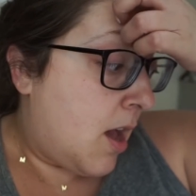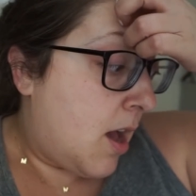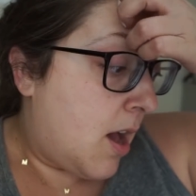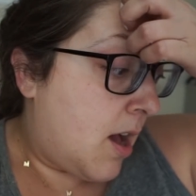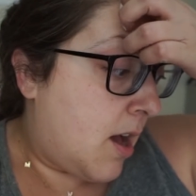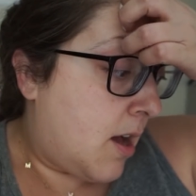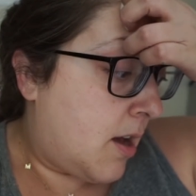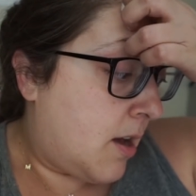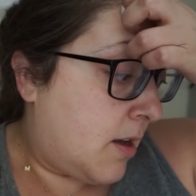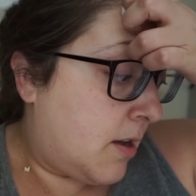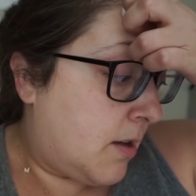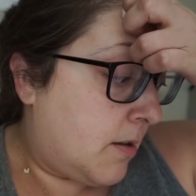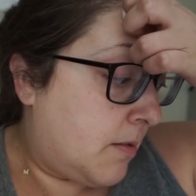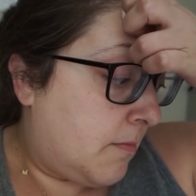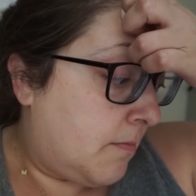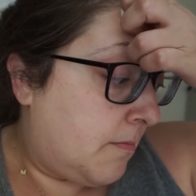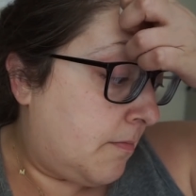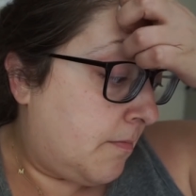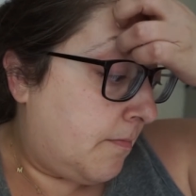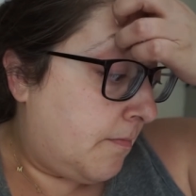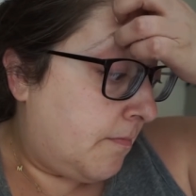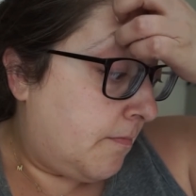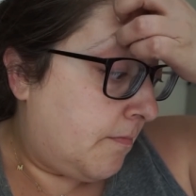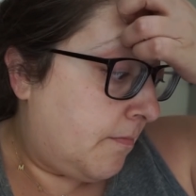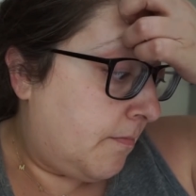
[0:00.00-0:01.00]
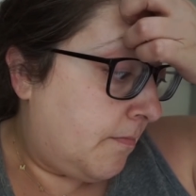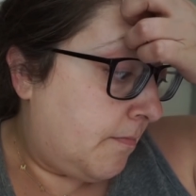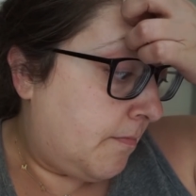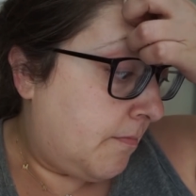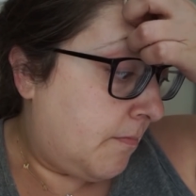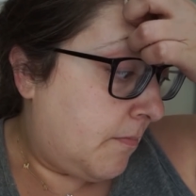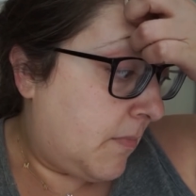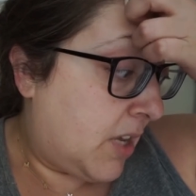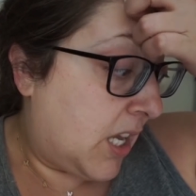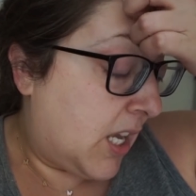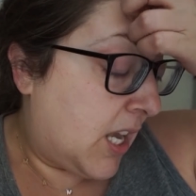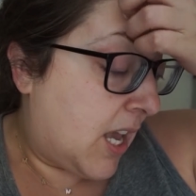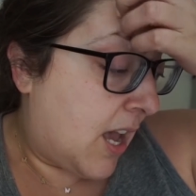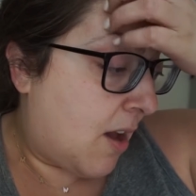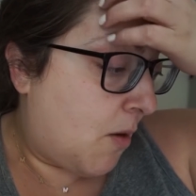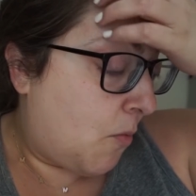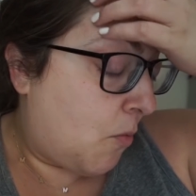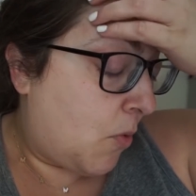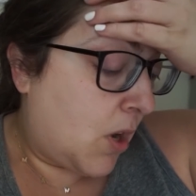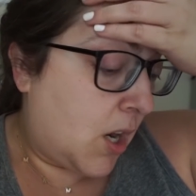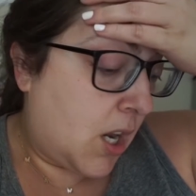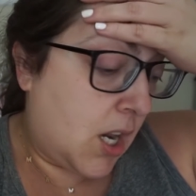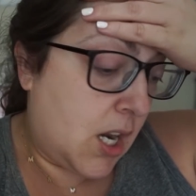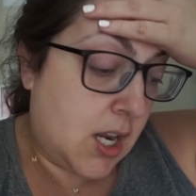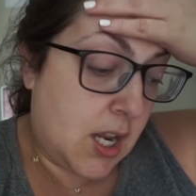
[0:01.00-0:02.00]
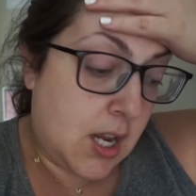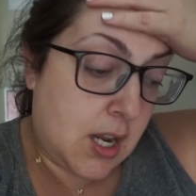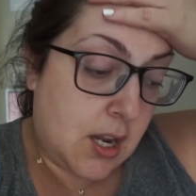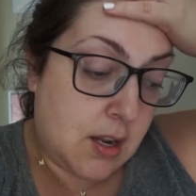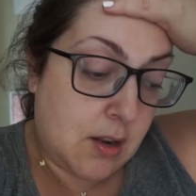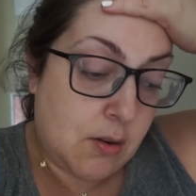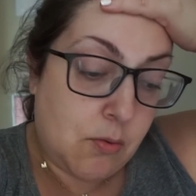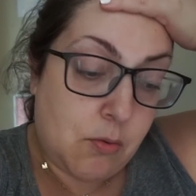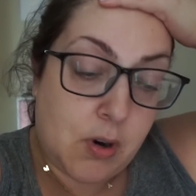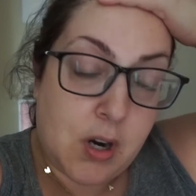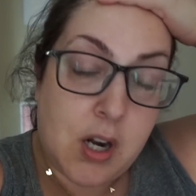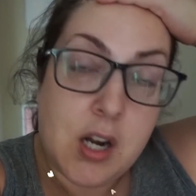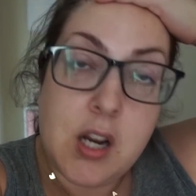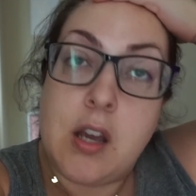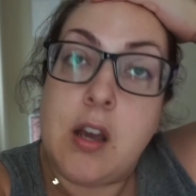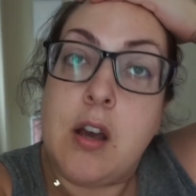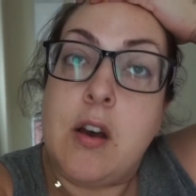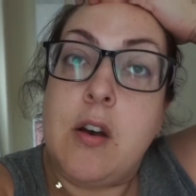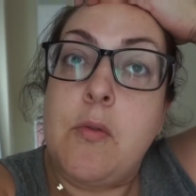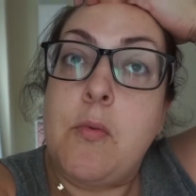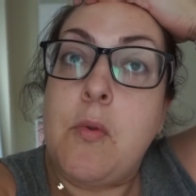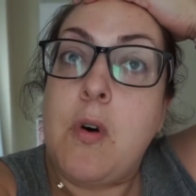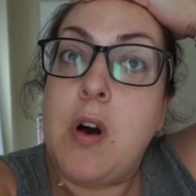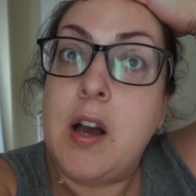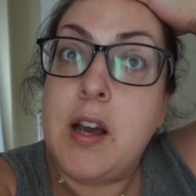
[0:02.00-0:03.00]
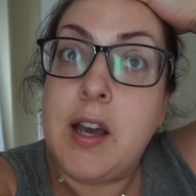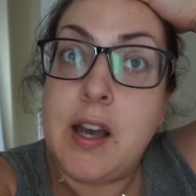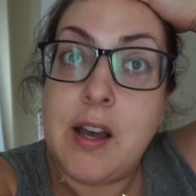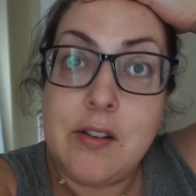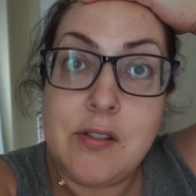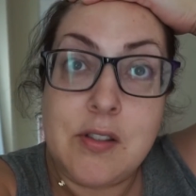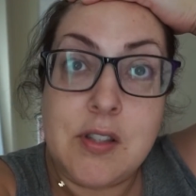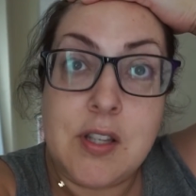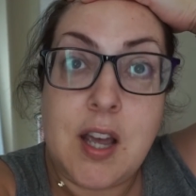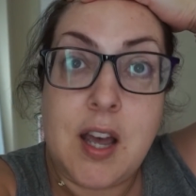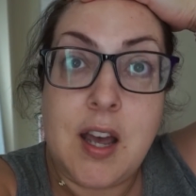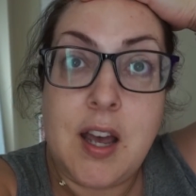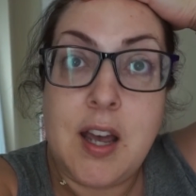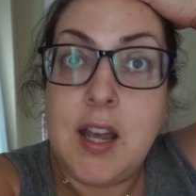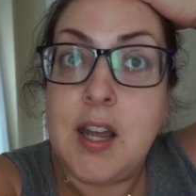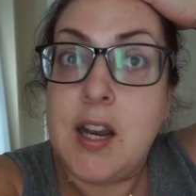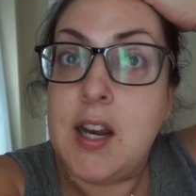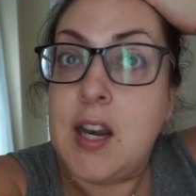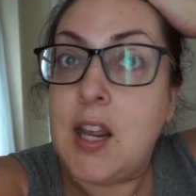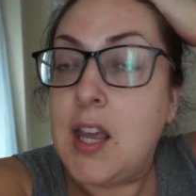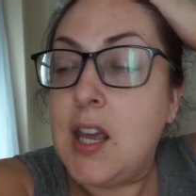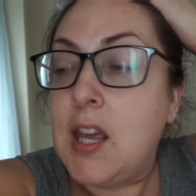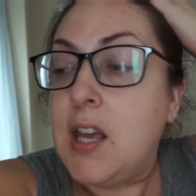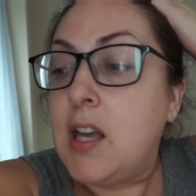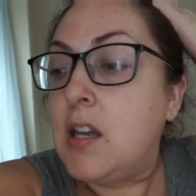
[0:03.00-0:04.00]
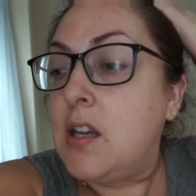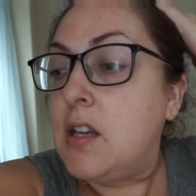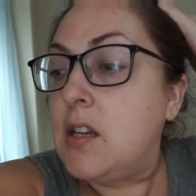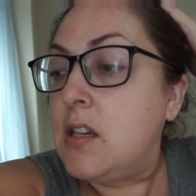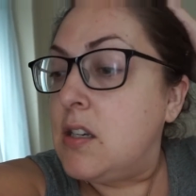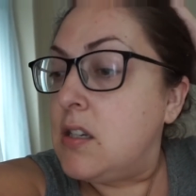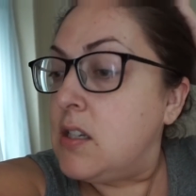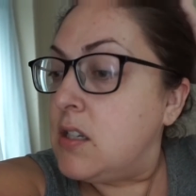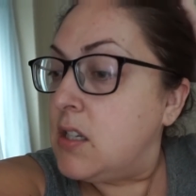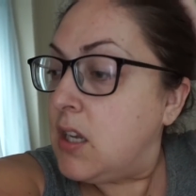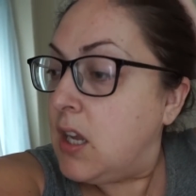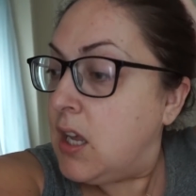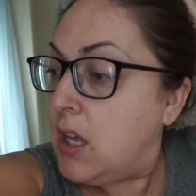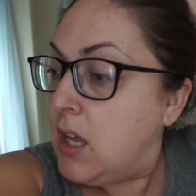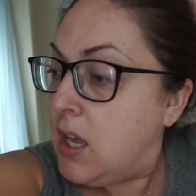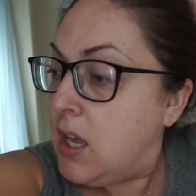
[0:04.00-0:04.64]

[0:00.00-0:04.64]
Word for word: But yeah, we're gonna go walk outside and